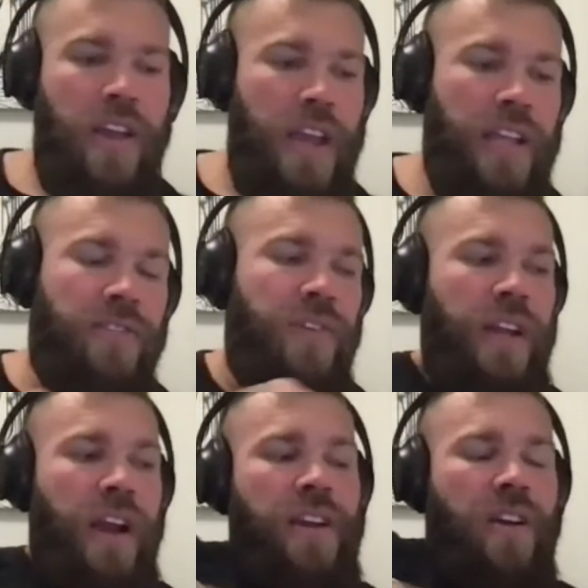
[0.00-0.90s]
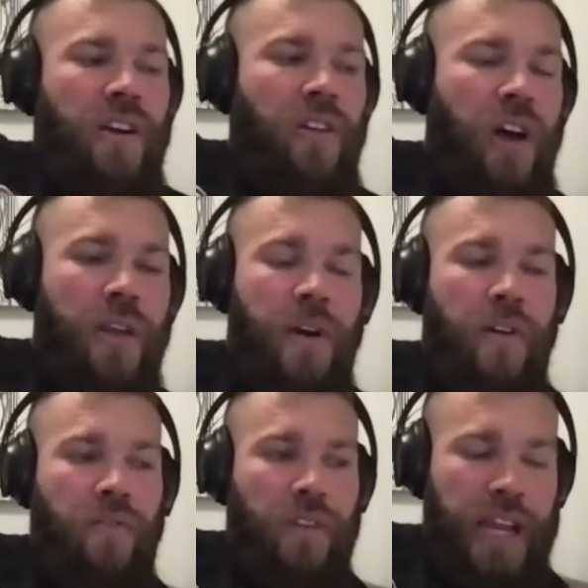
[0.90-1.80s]
it's funny. I talk a lot
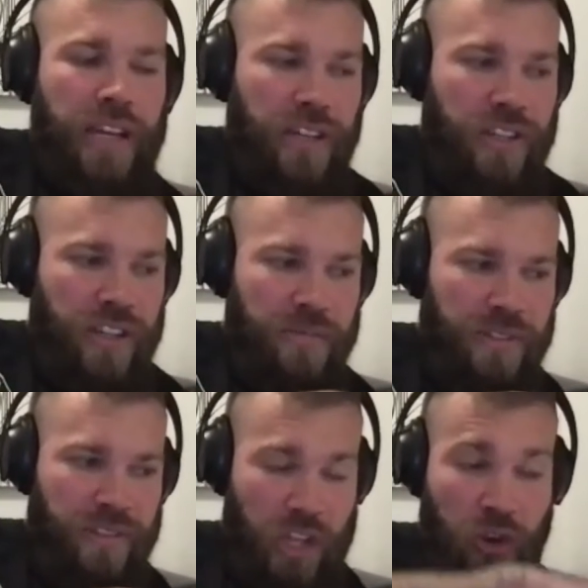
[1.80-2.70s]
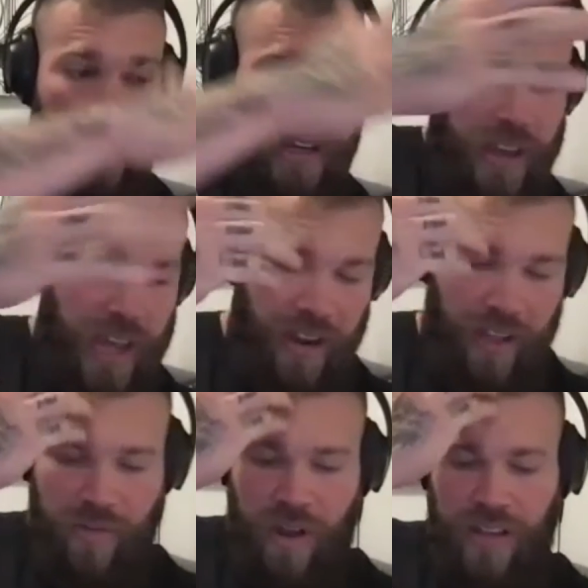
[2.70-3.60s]
about relationships, human and
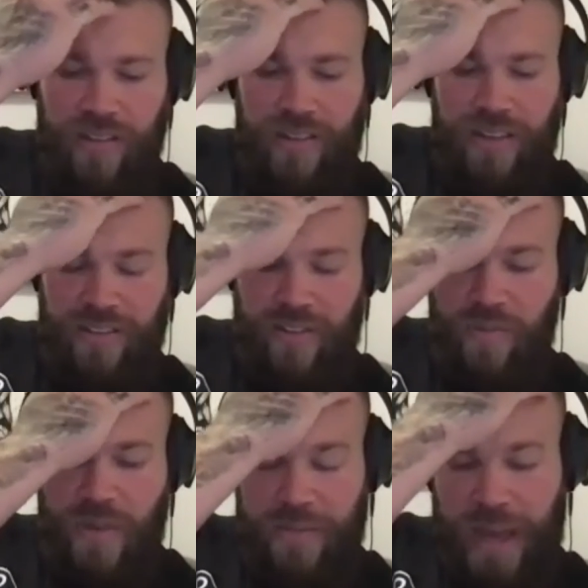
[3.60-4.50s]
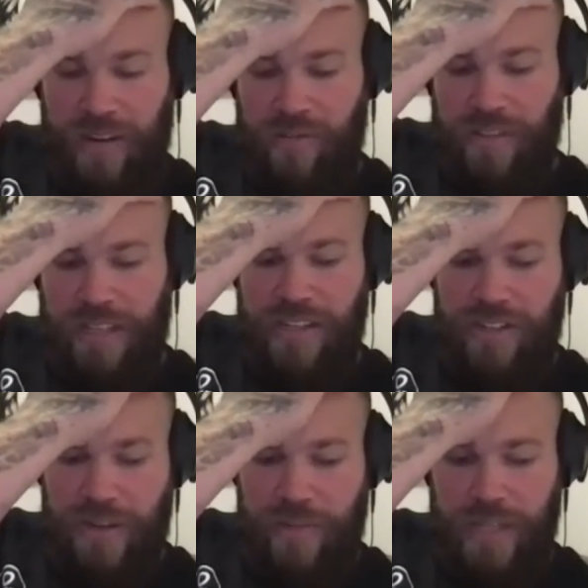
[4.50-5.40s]
otherwise, statistical, mathematical relationships.